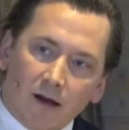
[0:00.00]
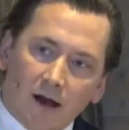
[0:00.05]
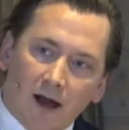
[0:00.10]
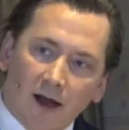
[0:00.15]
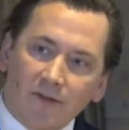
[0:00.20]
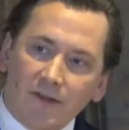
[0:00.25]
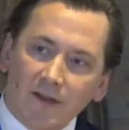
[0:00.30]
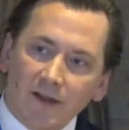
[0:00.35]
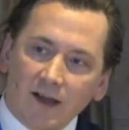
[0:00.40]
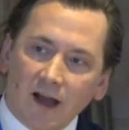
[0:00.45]

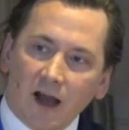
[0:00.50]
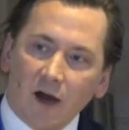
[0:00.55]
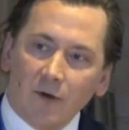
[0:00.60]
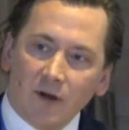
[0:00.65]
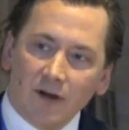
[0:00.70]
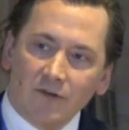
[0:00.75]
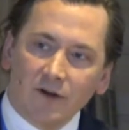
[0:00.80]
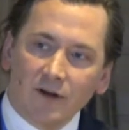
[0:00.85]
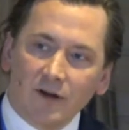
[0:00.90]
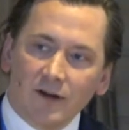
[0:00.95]
I think,
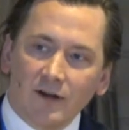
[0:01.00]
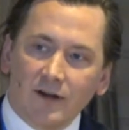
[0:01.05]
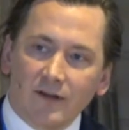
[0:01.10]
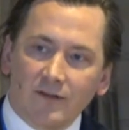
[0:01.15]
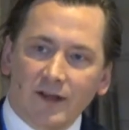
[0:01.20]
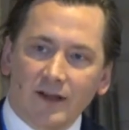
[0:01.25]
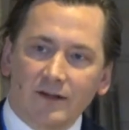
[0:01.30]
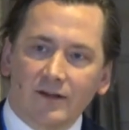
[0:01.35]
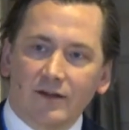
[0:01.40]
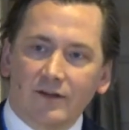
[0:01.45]
however,
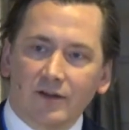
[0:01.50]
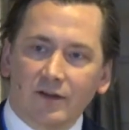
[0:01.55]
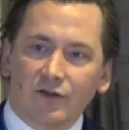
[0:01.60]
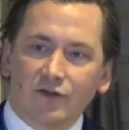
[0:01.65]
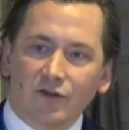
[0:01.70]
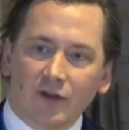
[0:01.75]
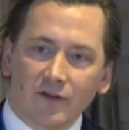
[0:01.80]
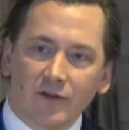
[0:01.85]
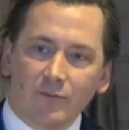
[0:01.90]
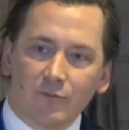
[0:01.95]
that the
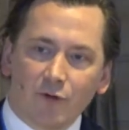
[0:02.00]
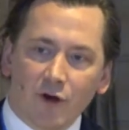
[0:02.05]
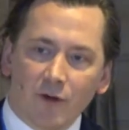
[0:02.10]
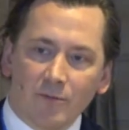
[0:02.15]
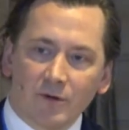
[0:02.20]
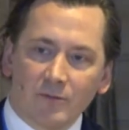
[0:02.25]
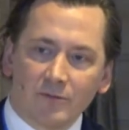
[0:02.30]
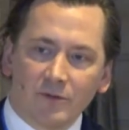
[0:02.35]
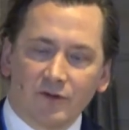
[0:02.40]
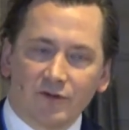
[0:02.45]
southern
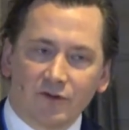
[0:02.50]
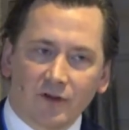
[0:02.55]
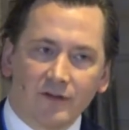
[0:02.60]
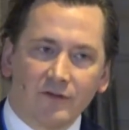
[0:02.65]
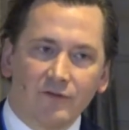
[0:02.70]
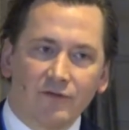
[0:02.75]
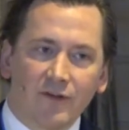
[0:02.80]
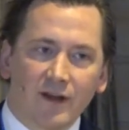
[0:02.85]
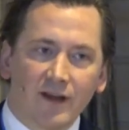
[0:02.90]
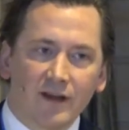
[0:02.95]
problem, the
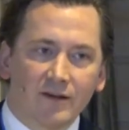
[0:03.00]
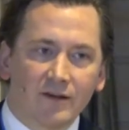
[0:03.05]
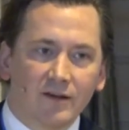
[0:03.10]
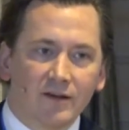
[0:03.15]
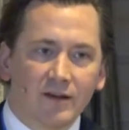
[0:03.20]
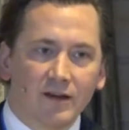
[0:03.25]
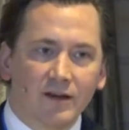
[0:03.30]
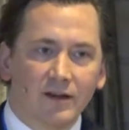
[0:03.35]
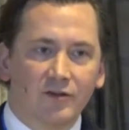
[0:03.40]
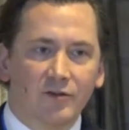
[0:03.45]
southern flank,
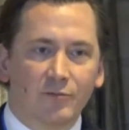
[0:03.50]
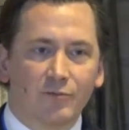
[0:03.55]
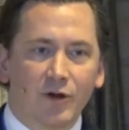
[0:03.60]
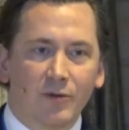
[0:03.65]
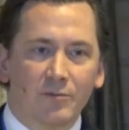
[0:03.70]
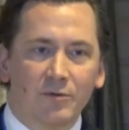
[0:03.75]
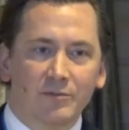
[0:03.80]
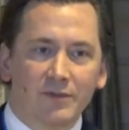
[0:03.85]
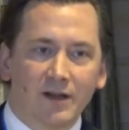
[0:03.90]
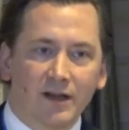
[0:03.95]
is a
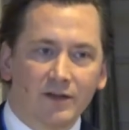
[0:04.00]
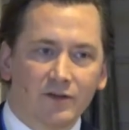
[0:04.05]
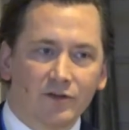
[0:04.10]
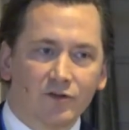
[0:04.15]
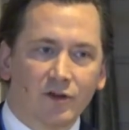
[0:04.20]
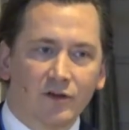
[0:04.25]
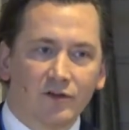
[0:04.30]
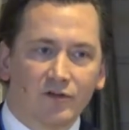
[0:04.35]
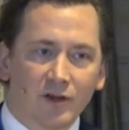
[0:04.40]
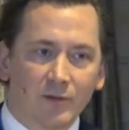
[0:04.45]
problem that is
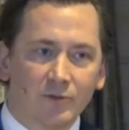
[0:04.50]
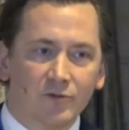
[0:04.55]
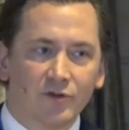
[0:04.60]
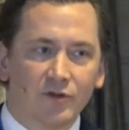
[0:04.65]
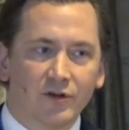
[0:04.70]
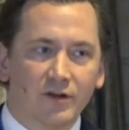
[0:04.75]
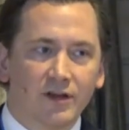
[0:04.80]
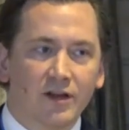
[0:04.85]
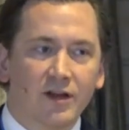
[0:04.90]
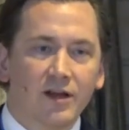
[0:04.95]

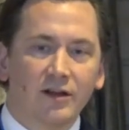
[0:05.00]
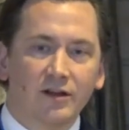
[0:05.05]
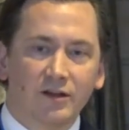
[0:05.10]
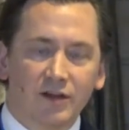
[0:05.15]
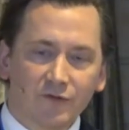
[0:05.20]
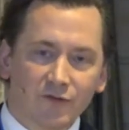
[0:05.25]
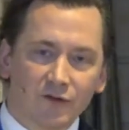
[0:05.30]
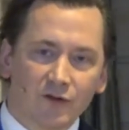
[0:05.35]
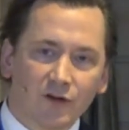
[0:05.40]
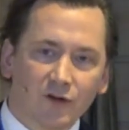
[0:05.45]
conceptually
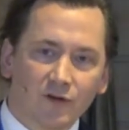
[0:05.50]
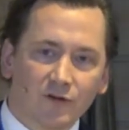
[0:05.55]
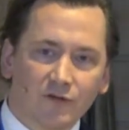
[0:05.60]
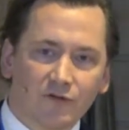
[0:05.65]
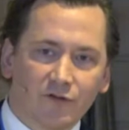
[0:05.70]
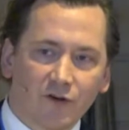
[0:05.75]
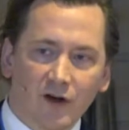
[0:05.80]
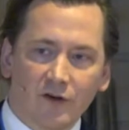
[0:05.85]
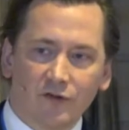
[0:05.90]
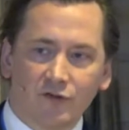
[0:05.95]
difficult
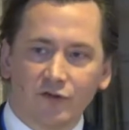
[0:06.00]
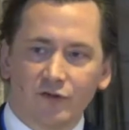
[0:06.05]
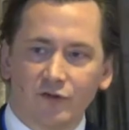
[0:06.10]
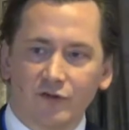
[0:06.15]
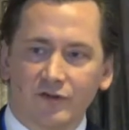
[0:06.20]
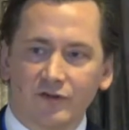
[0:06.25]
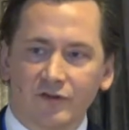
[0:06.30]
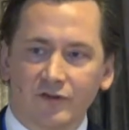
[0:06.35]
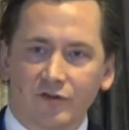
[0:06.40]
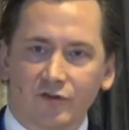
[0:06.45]
for our
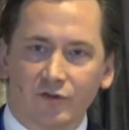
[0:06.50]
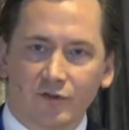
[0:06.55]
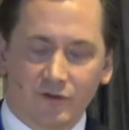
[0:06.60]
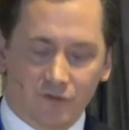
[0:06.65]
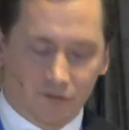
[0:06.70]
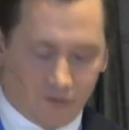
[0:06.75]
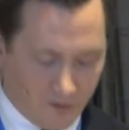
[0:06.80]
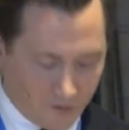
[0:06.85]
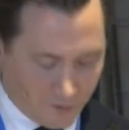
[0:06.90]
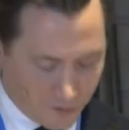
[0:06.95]
security
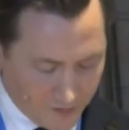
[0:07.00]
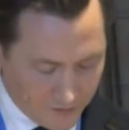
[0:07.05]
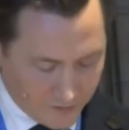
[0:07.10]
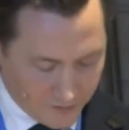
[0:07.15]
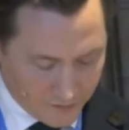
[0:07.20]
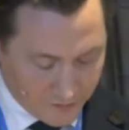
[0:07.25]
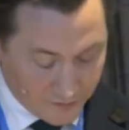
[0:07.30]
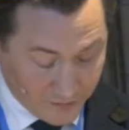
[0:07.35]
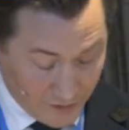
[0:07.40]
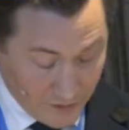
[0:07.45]

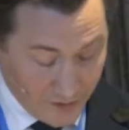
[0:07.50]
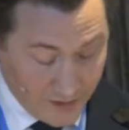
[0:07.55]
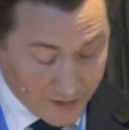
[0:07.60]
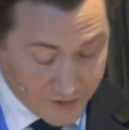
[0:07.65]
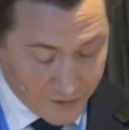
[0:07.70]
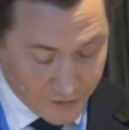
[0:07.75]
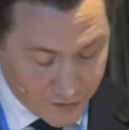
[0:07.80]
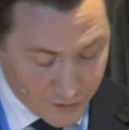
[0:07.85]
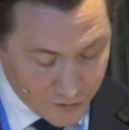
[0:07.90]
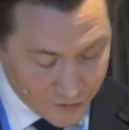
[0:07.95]

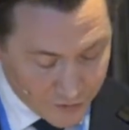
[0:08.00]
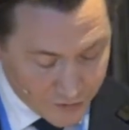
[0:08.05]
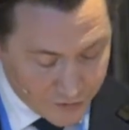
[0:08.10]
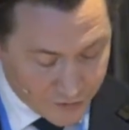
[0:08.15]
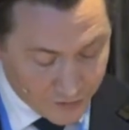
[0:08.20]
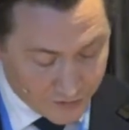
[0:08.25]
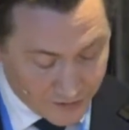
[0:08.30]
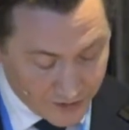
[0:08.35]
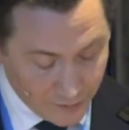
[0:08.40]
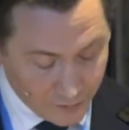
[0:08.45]
institutions
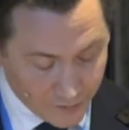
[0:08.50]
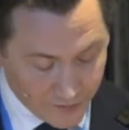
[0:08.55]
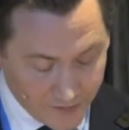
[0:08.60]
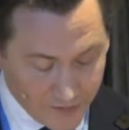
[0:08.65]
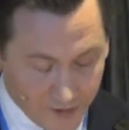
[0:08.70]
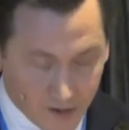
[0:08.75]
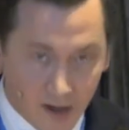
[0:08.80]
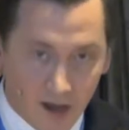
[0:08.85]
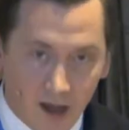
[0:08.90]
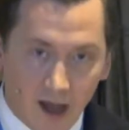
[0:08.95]
to deal
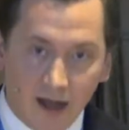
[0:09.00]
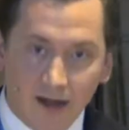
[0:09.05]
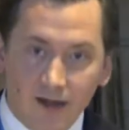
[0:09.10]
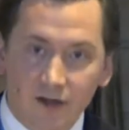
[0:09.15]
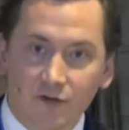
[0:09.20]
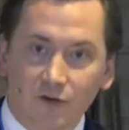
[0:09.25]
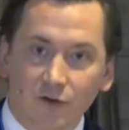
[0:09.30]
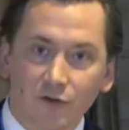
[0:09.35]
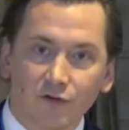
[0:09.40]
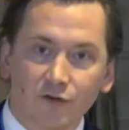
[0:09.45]
with. And
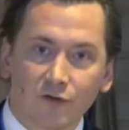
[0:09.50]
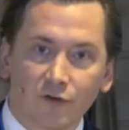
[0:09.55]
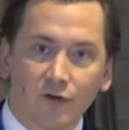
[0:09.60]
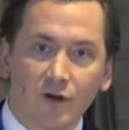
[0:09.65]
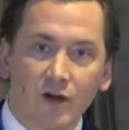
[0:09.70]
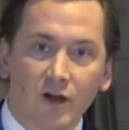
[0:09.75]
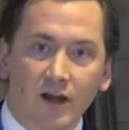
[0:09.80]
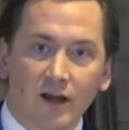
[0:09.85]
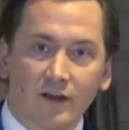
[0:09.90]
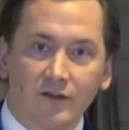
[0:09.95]
it's also,
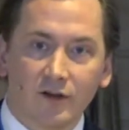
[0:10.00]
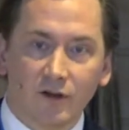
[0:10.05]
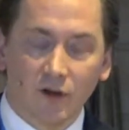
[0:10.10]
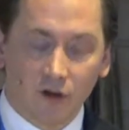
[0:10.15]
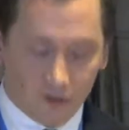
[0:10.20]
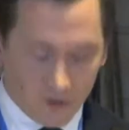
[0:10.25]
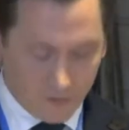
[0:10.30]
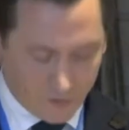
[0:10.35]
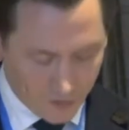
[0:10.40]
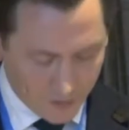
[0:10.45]
in the
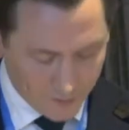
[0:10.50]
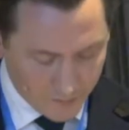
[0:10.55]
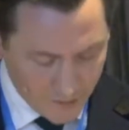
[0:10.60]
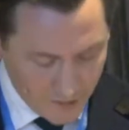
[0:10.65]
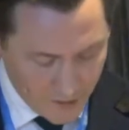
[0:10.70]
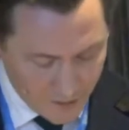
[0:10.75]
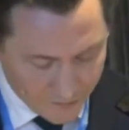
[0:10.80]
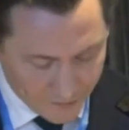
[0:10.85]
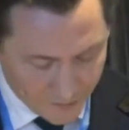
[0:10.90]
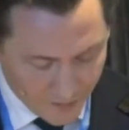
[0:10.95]
longer term,
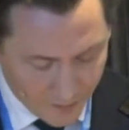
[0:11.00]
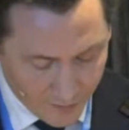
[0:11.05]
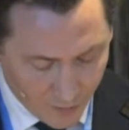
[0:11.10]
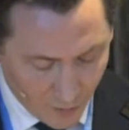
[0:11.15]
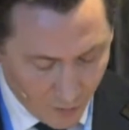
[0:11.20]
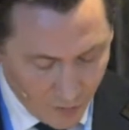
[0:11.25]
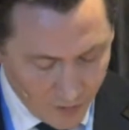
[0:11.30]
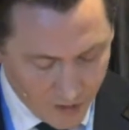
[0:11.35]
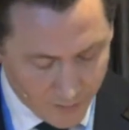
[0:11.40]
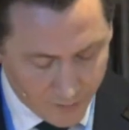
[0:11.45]
far
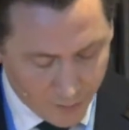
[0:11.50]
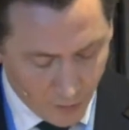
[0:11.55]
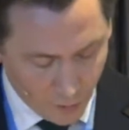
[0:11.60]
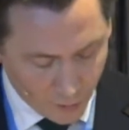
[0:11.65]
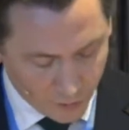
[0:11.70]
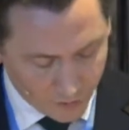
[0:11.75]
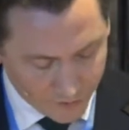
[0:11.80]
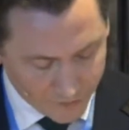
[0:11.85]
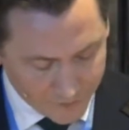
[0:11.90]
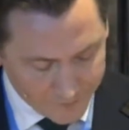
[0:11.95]
more
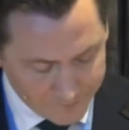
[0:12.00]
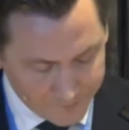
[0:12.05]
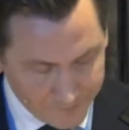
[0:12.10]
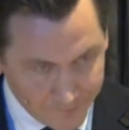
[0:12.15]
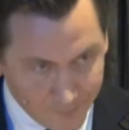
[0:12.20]
important,